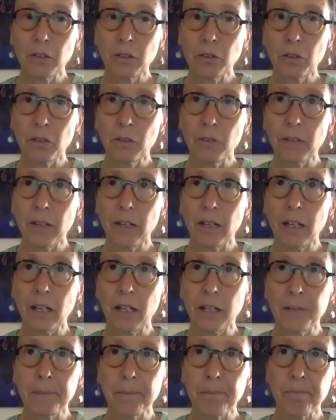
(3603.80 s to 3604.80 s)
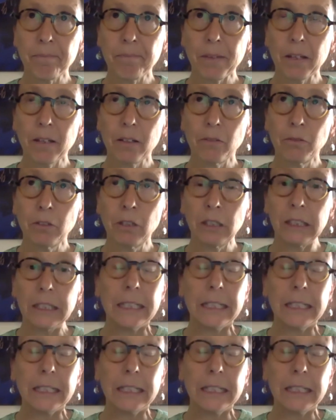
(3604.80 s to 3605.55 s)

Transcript: of really